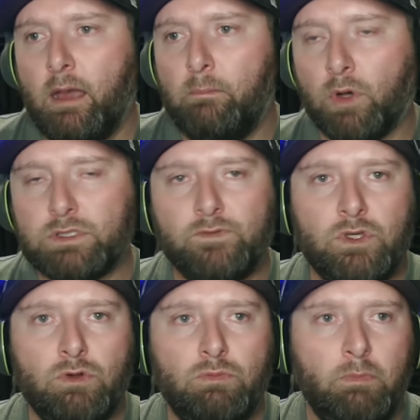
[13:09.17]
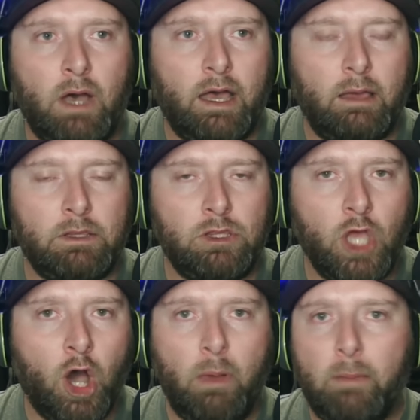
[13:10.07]
Most of you uh,
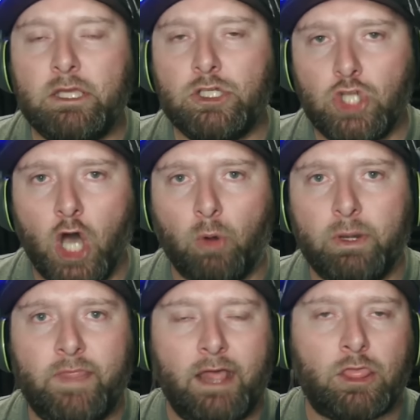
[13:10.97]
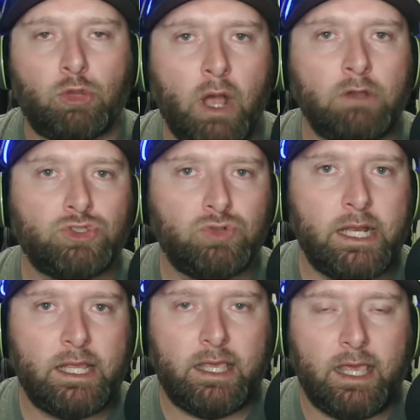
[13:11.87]
know, maybe you don't, that throughout
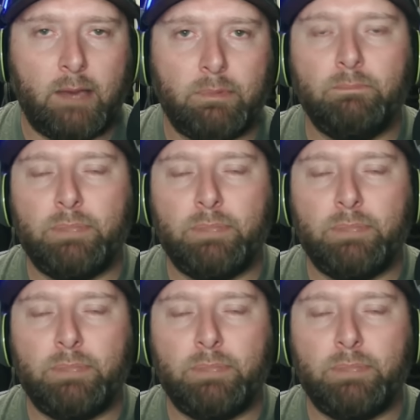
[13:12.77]
training camp,